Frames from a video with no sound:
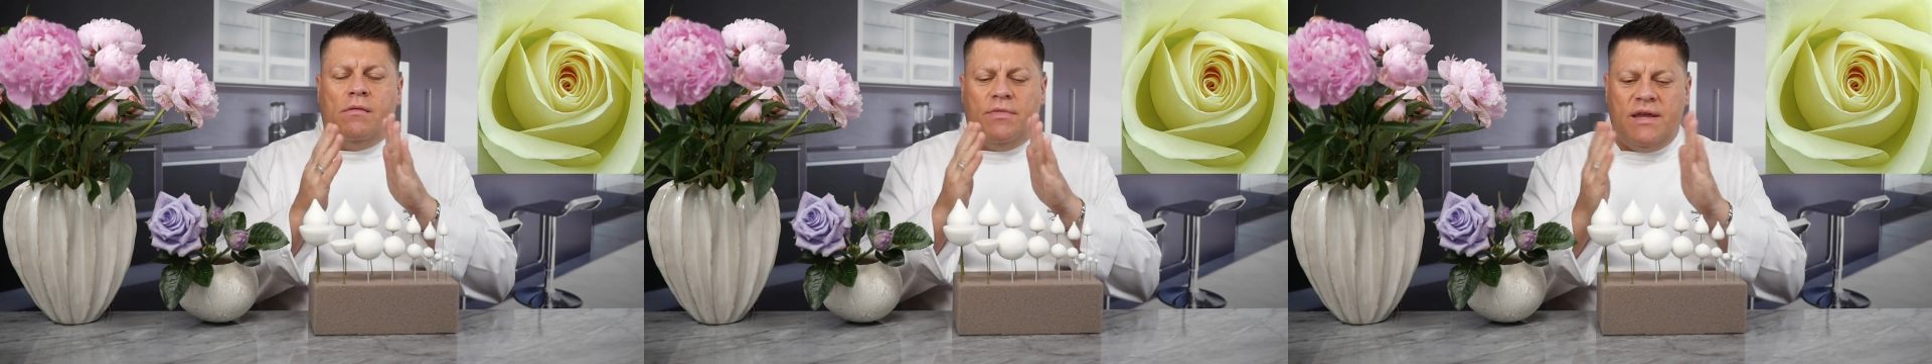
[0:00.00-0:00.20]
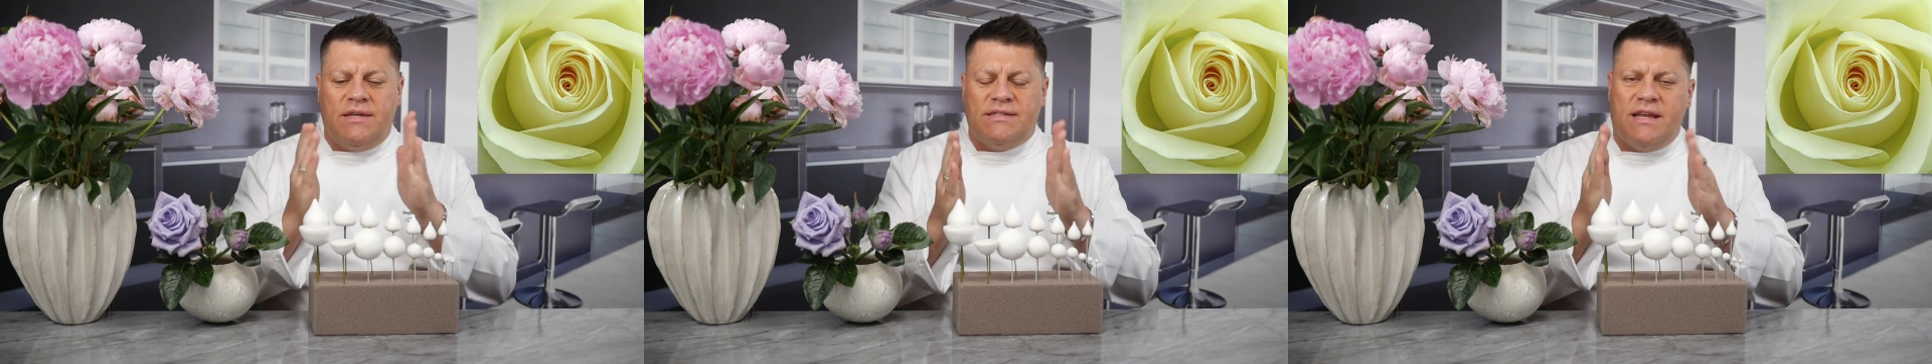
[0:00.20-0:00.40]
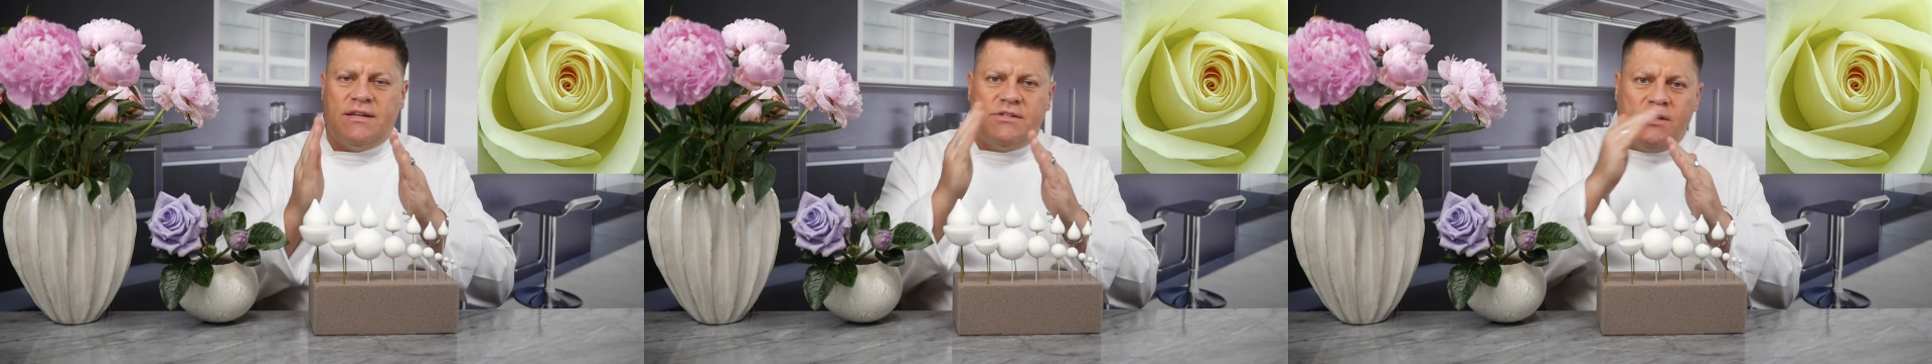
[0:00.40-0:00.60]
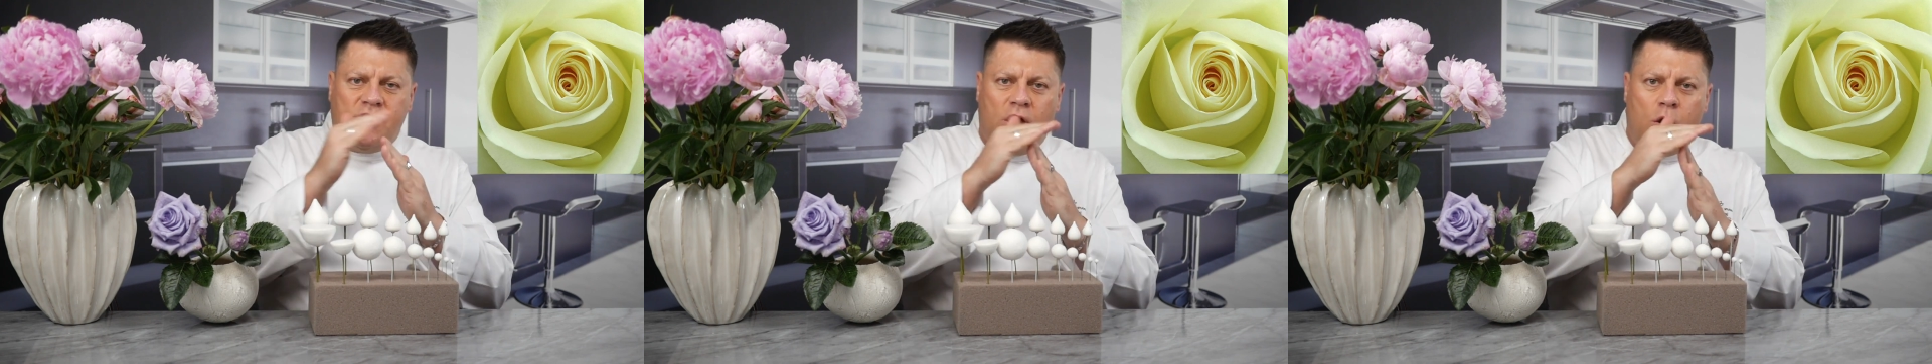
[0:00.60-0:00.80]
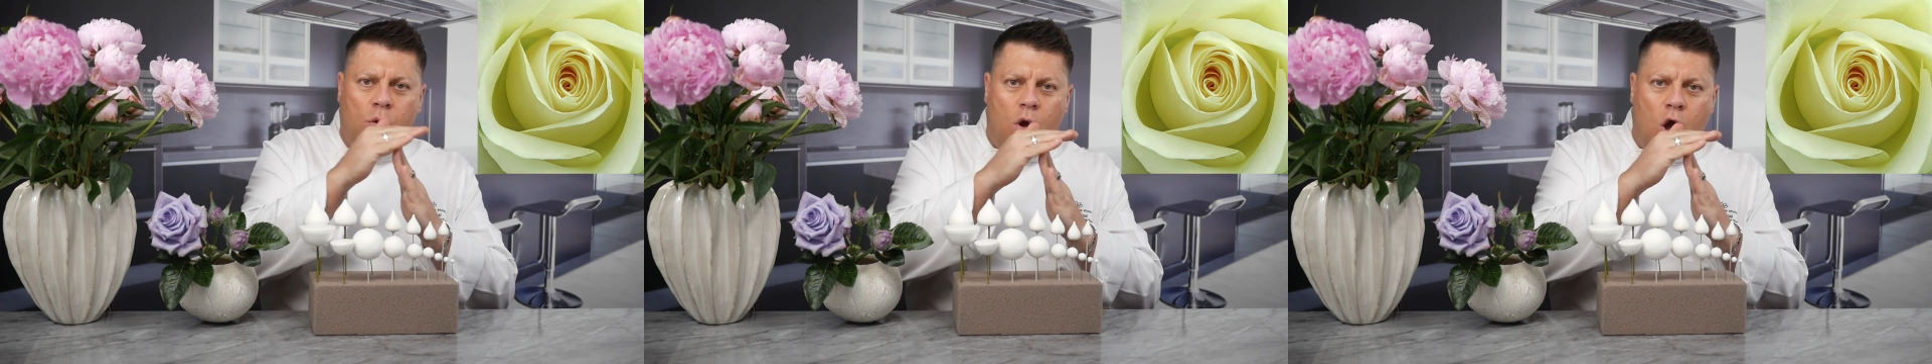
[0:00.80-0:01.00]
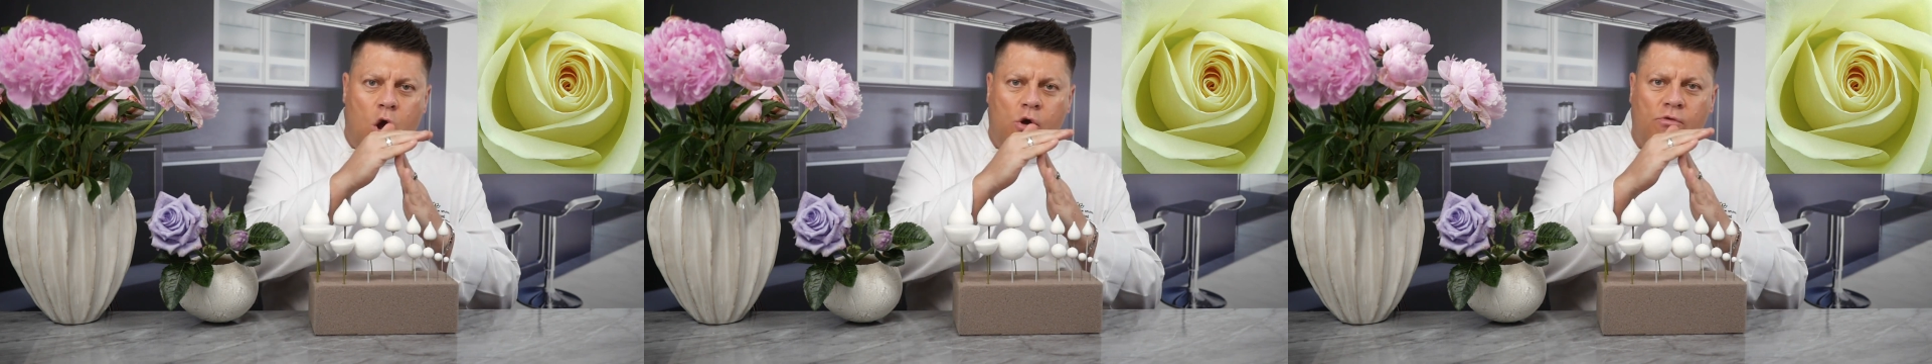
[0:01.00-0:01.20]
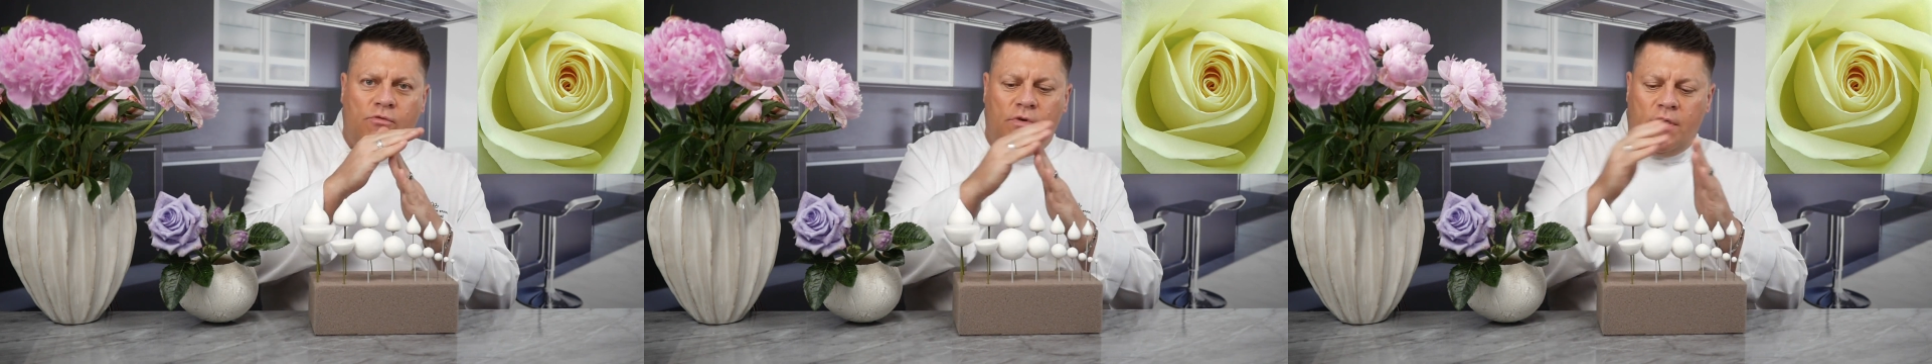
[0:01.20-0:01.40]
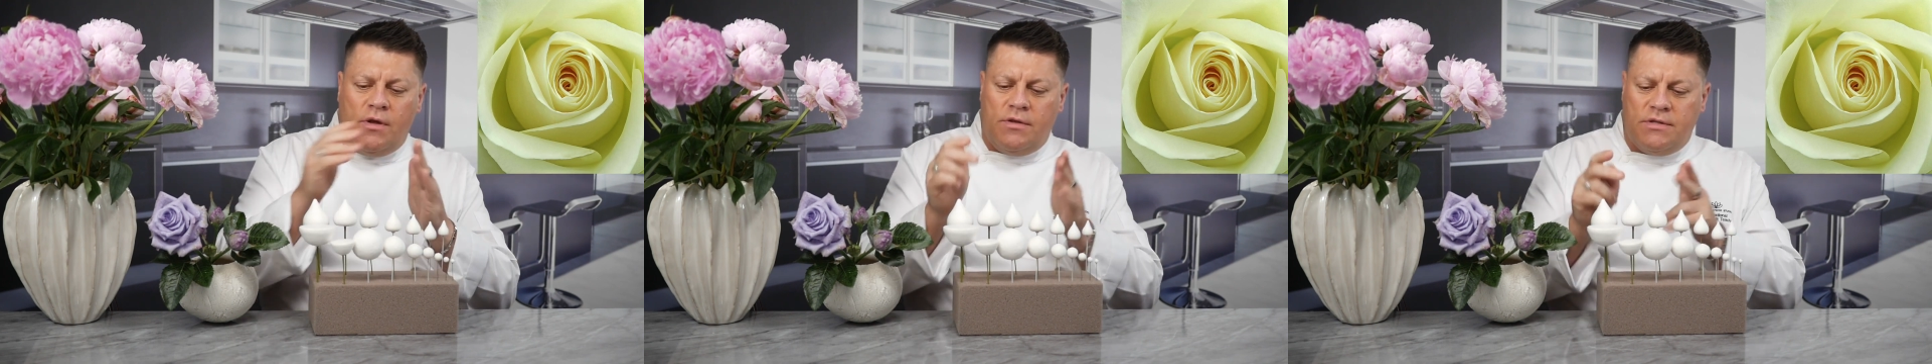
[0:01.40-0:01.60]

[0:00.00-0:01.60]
they tend to go over.